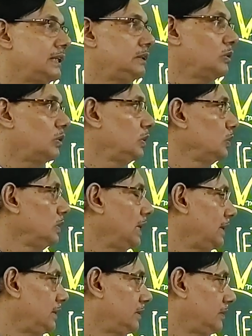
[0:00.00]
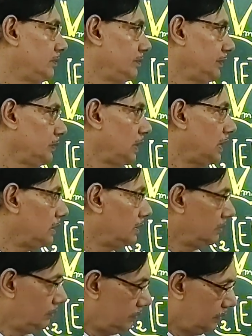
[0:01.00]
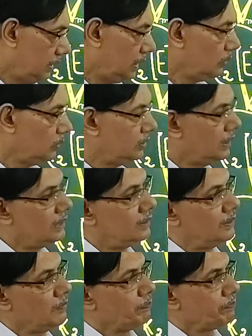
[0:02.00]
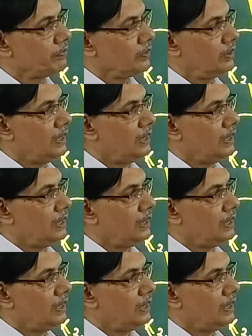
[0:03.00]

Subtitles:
as I told you that we are dealing with that